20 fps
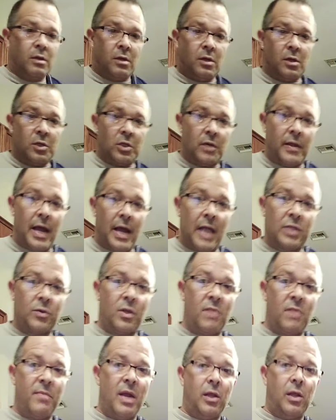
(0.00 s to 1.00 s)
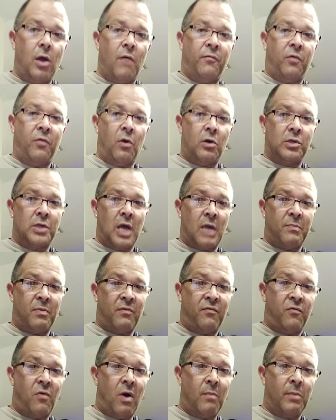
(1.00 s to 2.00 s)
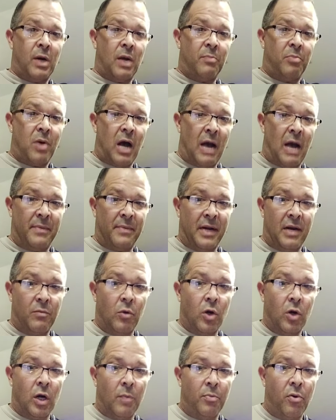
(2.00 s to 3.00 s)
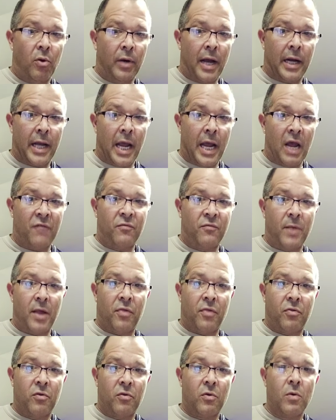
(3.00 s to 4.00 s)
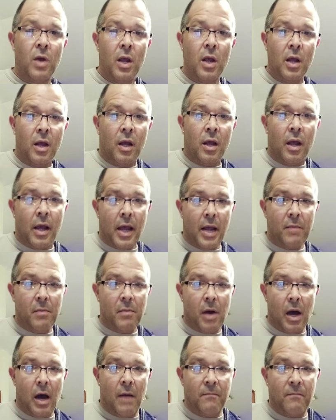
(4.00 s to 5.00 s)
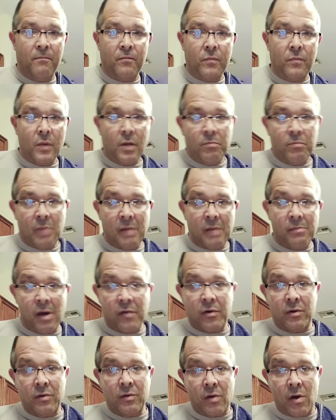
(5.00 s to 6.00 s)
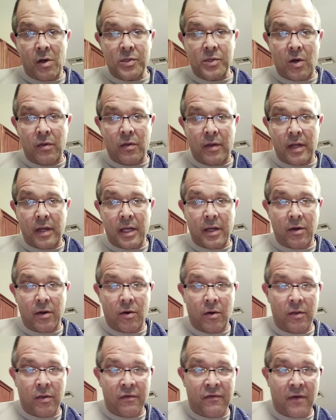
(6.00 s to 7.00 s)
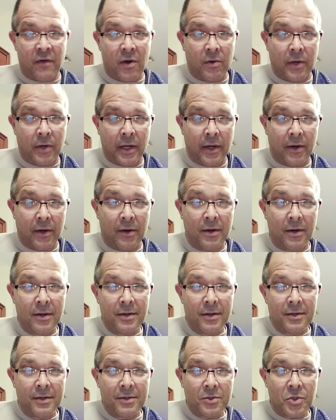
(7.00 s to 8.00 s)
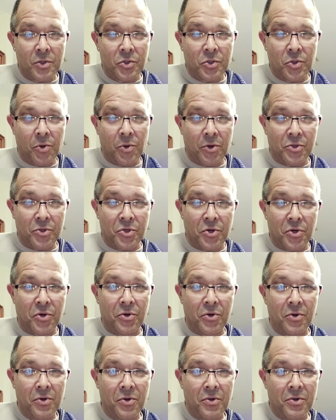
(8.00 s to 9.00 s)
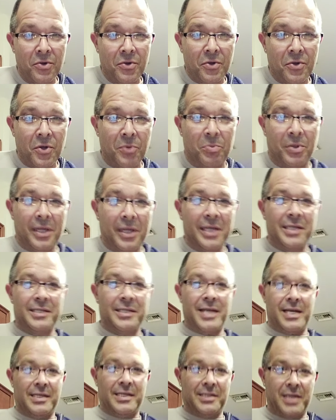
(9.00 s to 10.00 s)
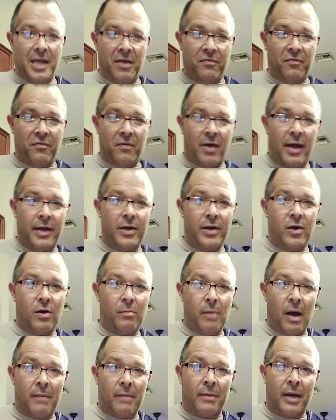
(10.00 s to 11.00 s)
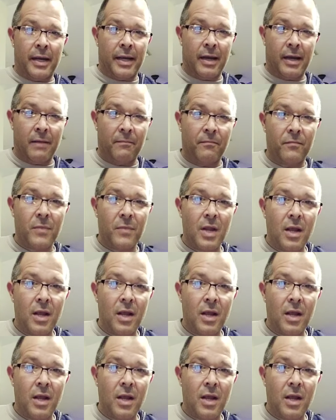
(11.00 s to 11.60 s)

So that's what the meatloaf looks like before. I'm going to pop it in, and we're going to pull it out halfway through. Hey, Mom, my mother-in-law's on the phone here to torture you. Please stay safe. I know, Mom, I am.